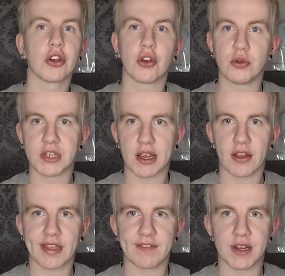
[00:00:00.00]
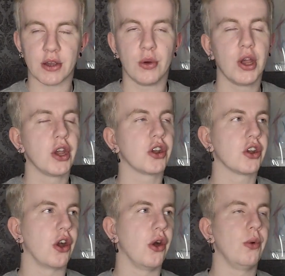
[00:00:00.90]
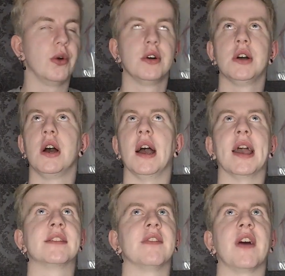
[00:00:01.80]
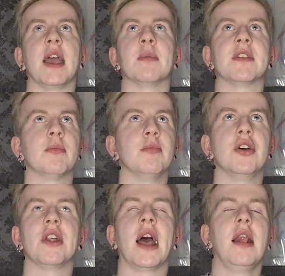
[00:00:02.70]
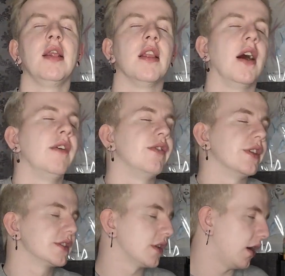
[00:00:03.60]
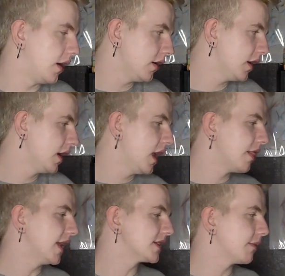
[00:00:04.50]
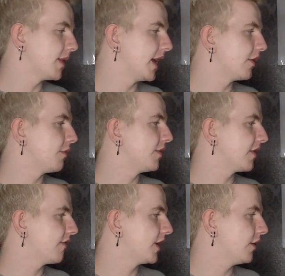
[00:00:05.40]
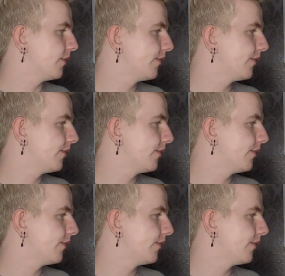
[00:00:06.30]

Go check out that video, go. It's a vibe, it's a mood, I love the song. Let's hit play on the music video.